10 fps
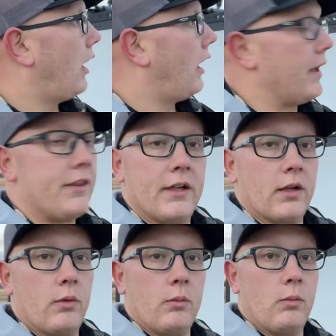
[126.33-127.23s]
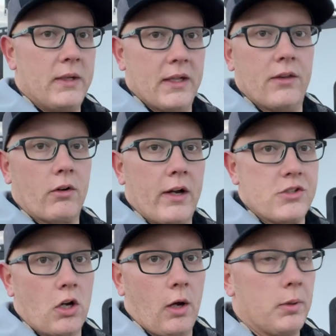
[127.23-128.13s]
I think we did the right
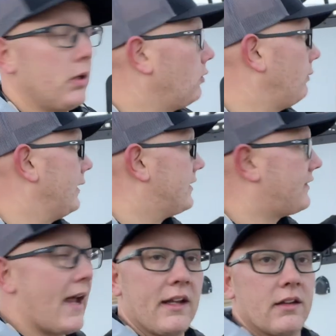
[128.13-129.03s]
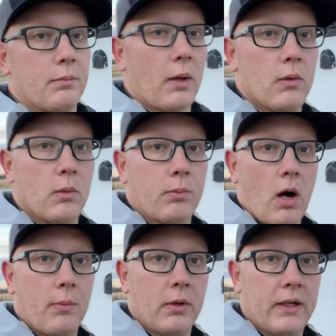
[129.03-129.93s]
job. We sanded the plywood
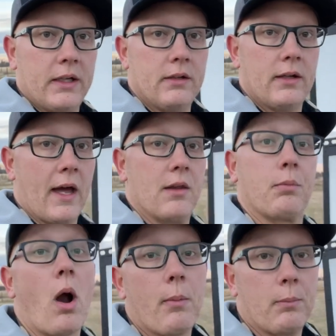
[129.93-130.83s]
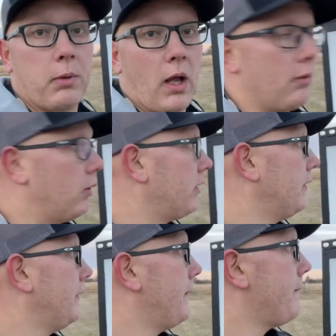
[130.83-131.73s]
properly, had the proper plywood.
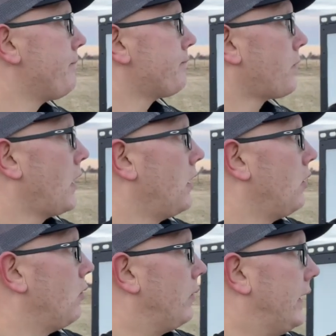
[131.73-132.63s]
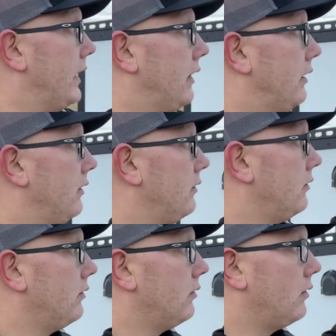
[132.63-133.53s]
We
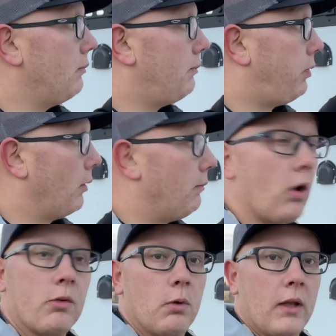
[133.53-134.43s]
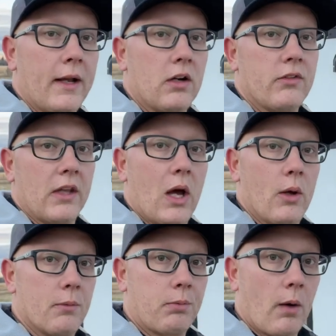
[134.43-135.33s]
put multiple layers,
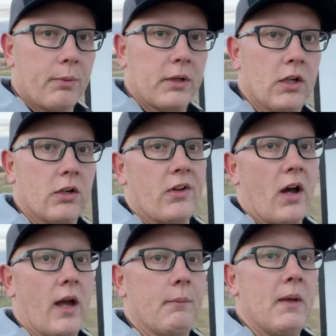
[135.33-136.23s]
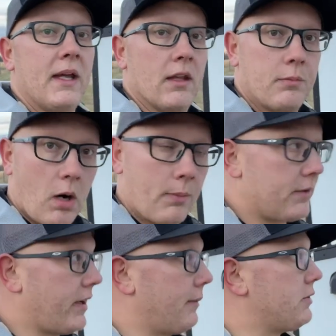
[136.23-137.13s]
allowing the proper cure time in the proper
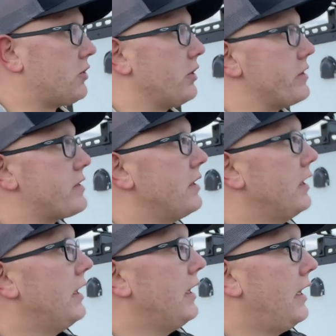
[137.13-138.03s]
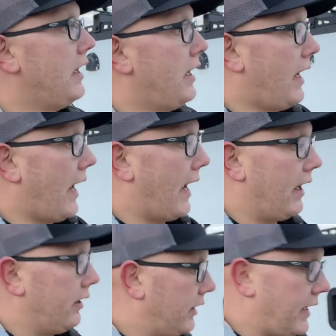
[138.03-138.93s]
temperatures.
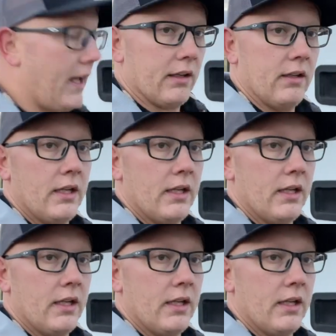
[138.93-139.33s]
And again,